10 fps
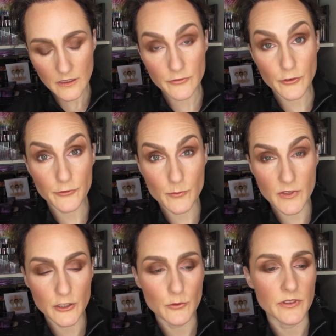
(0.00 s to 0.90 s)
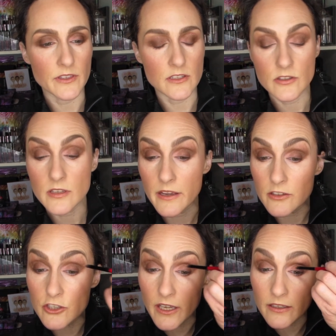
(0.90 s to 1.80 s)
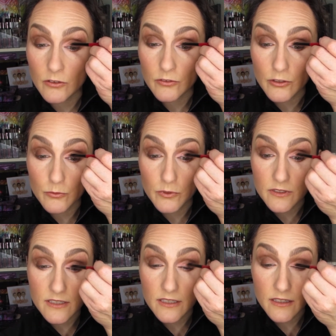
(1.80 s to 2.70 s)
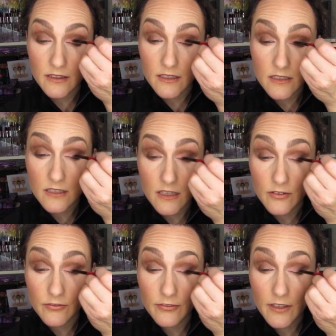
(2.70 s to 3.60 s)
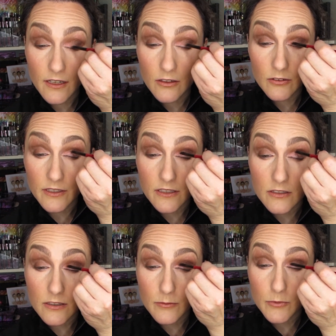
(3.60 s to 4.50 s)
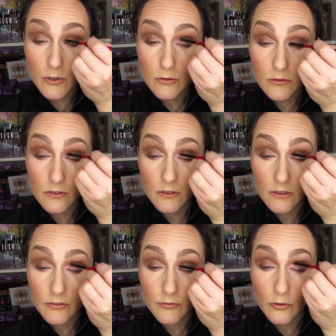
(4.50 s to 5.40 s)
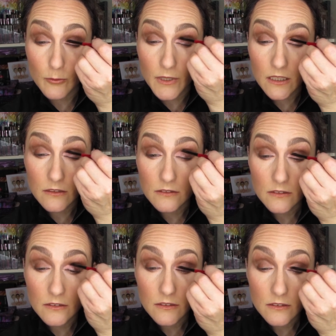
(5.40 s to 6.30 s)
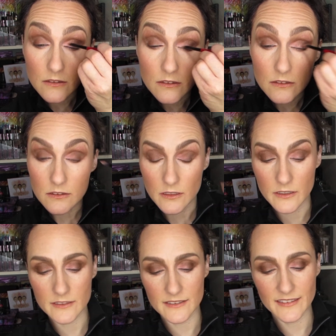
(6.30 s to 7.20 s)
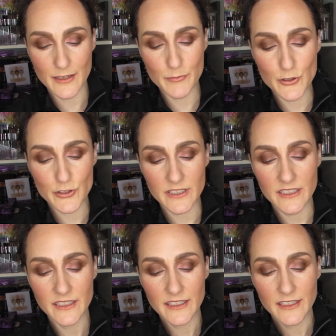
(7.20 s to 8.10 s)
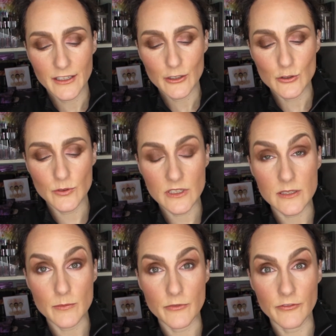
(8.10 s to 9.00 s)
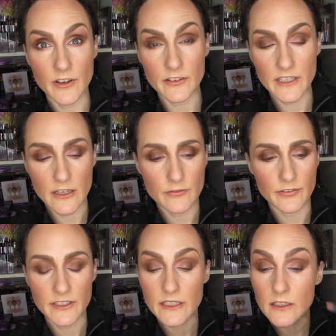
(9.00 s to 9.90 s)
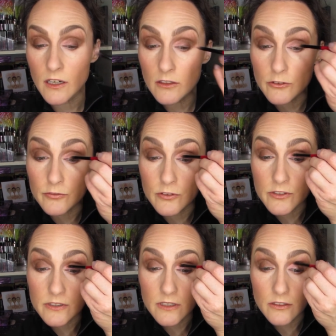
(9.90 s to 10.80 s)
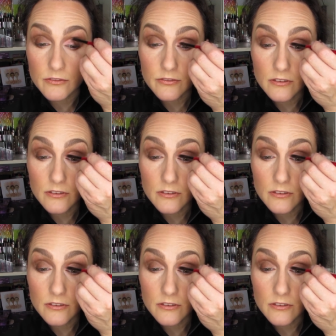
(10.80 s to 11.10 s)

If you're familiar with this channel, you would see that this is a very subdued look for me. I'm usually doing some very, very colorful stuff